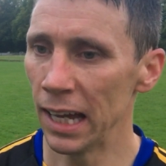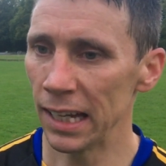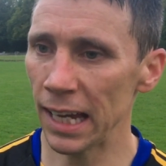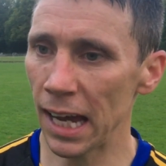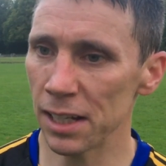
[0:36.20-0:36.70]

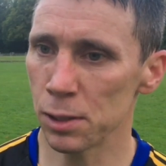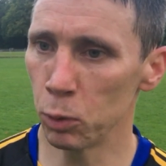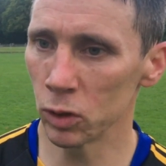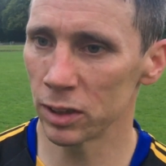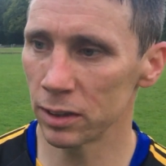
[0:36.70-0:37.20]
Yeah, I
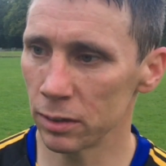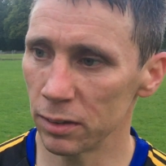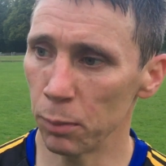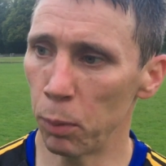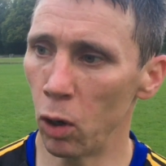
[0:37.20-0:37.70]
suppose
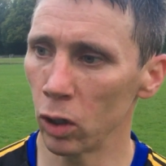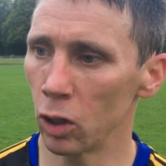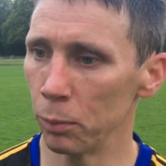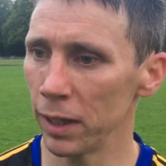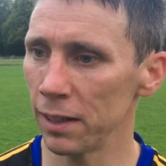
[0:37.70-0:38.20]
the ball
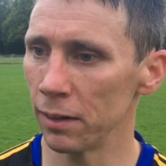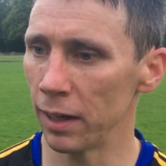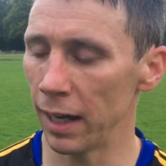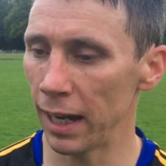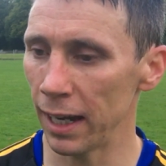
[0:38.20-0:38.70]
coming in
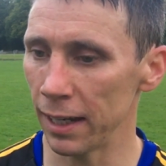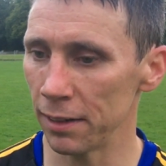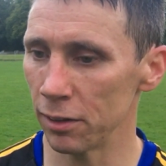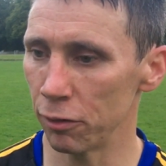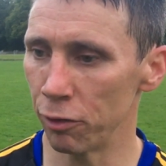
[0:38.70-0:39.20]

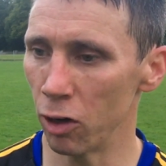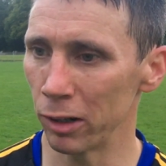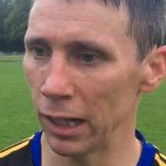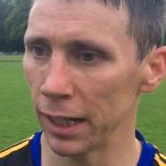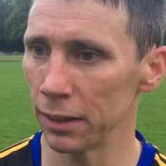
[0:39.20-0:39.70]
into the
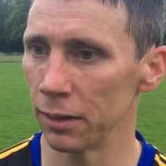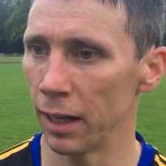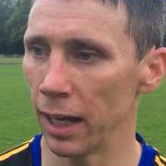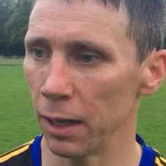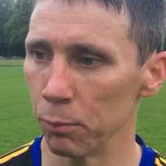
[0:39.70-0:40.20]
forward line,
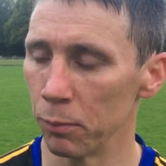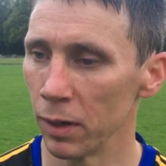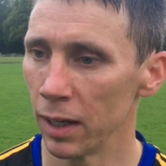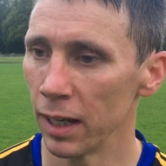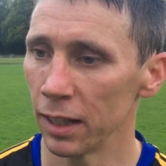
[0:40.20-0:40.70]

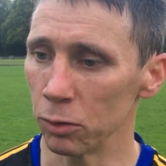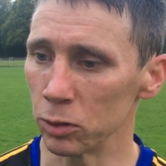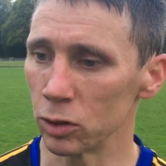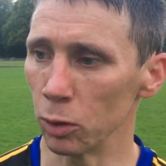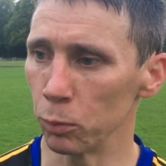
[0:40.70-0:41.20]
there
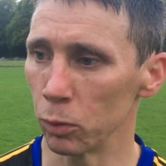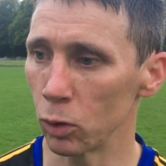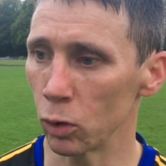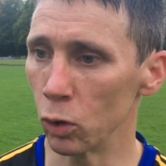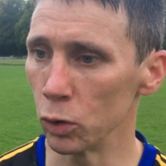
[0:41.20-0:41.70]
was some
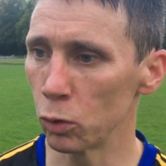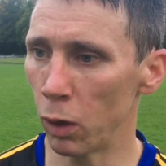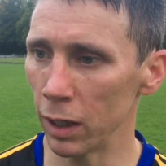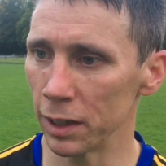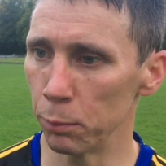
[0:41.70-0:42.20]
good
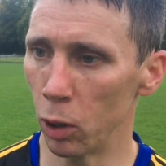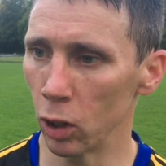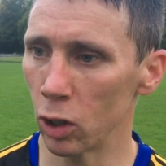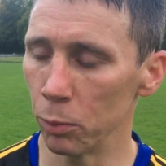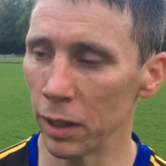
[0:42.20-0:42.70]
quality ball
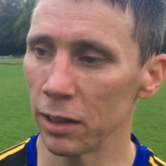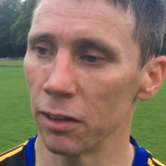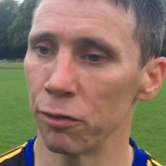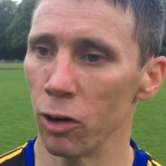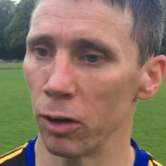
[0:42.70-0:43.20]
coming into
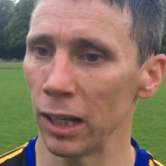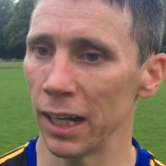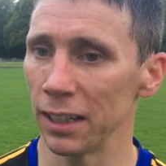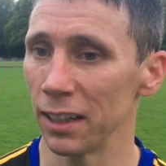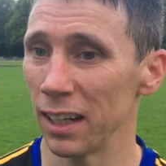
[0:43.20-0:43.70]
the forward
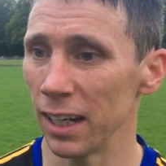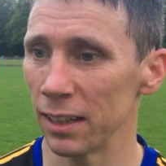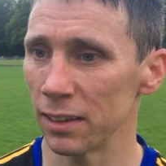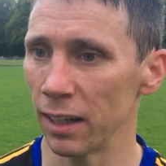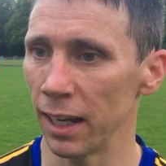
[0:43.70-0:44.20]
line.
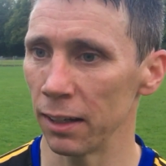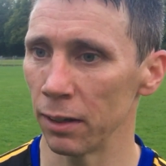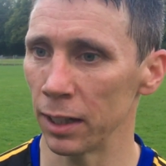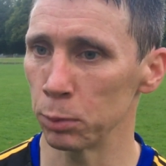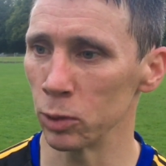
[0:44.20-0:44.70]
It
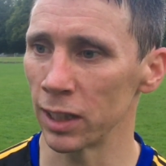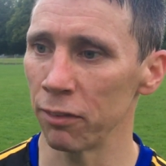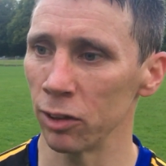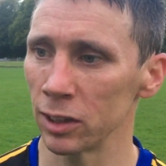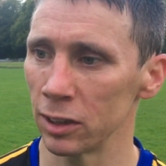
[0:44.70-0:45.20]
I suppose
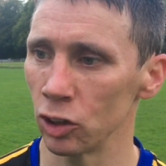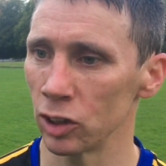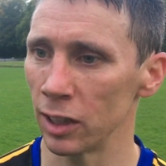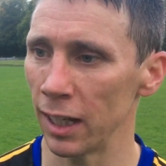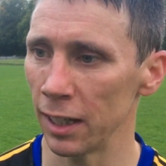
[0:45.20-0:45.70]
gave us
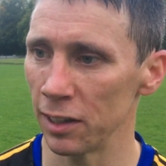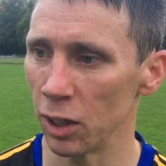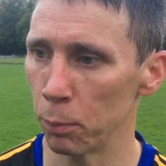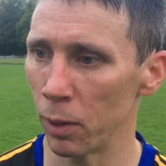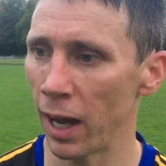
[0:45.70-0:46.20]
just the
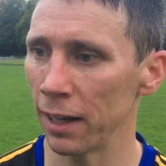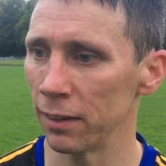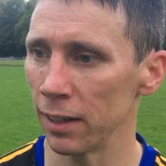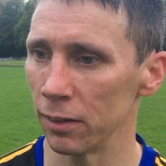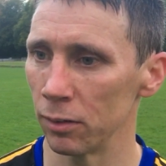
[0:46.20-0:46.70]
upper hand
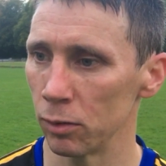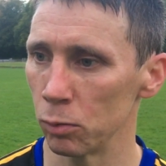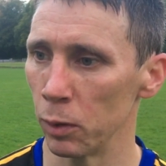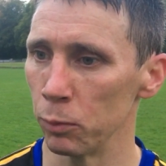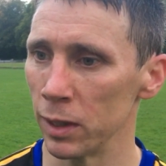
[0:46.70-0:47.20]
in
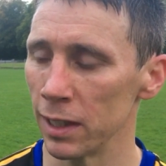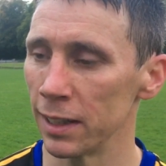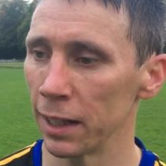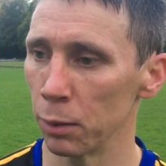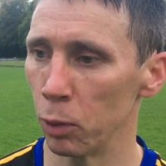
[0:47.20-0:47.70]
when we did
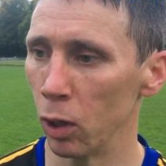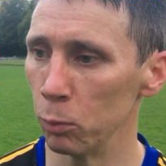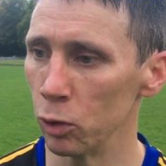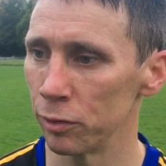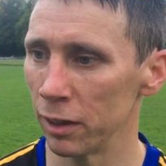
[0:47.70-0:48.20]
get the ball
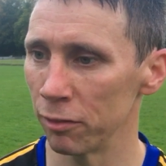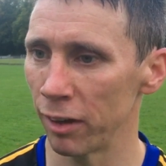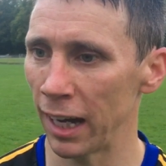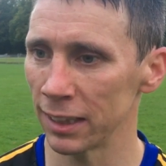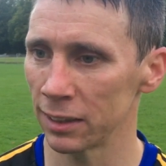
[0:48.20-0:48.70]
moved in
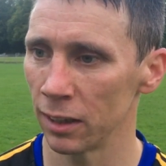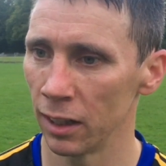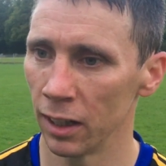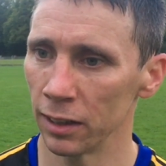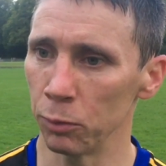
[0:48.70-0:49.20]
fast,
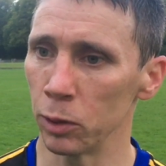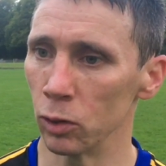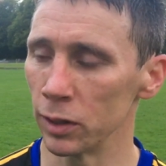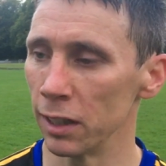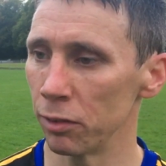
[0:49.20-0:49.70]
that we
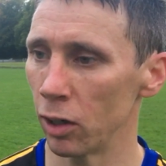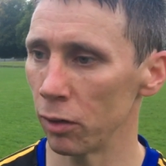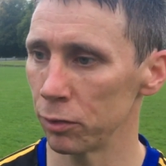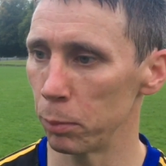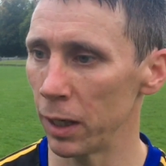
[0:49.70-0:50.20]
could give it
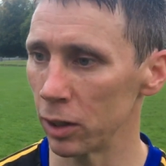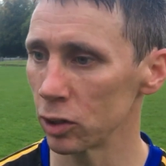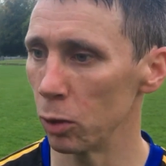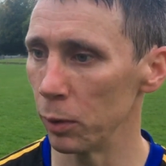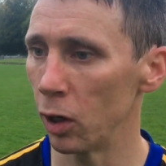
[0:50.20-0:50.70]
off to players
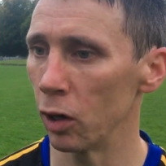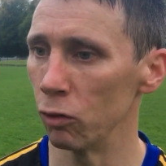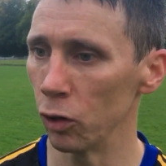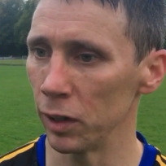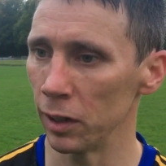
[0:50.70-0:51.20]
coming on
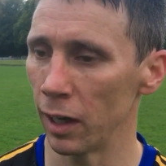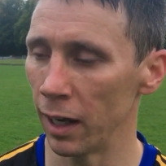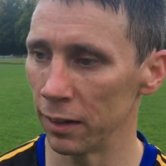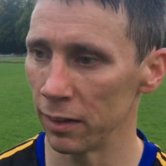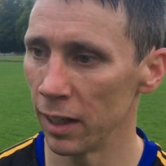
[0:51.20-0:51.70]
running,
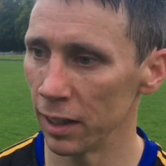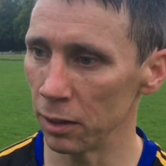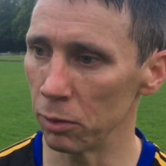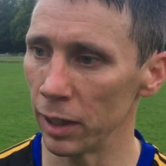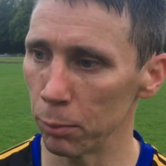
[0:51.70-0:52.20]
and
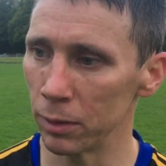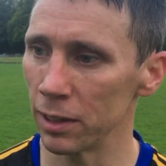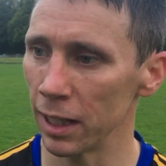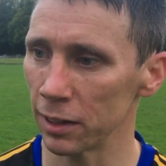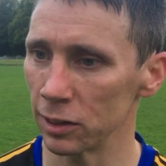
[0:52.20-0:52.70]
they were able to
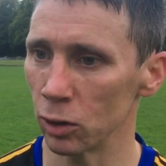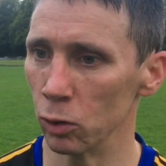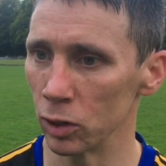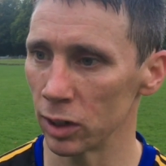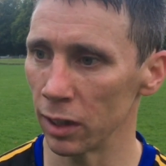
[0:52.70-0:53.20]
take the
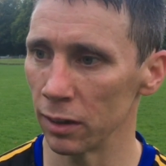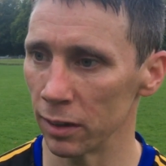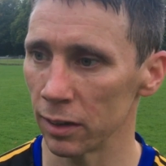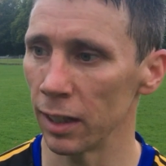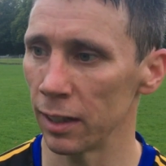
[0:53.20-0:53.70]
scores, and
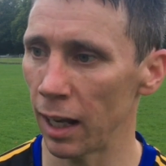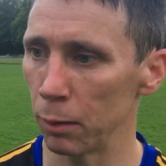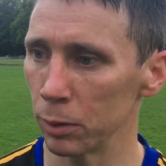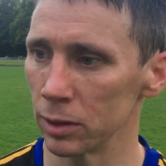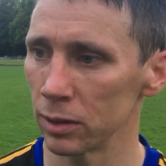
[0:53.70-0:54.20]
it
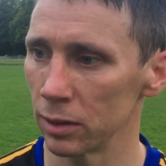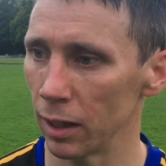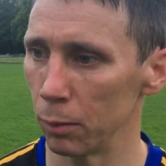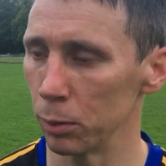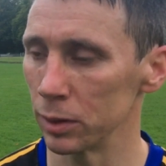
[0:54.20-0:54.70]
helped us
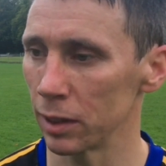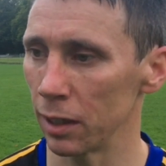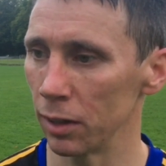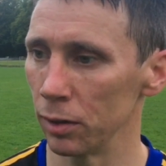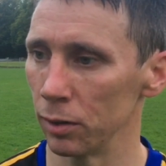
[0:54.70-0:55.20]

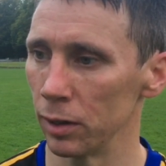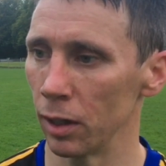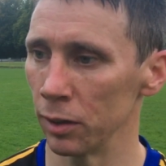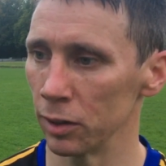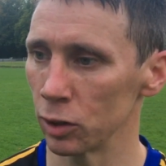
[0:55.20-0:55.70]
get
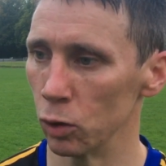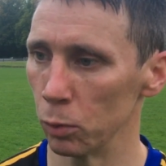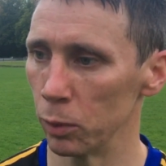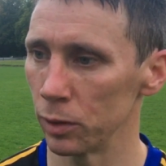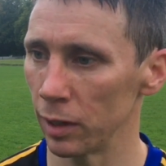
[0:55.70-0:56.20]
on the
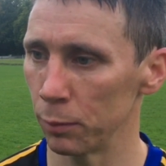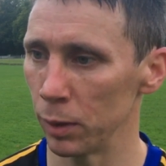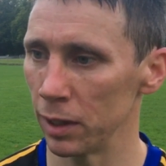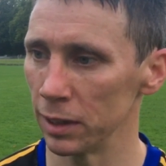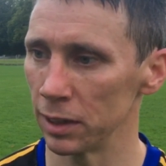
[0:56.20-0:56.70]
scoreboard that
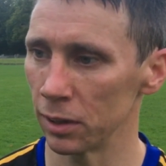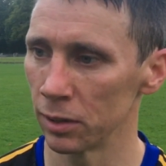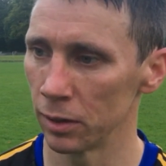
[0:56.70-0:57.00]
bit easier.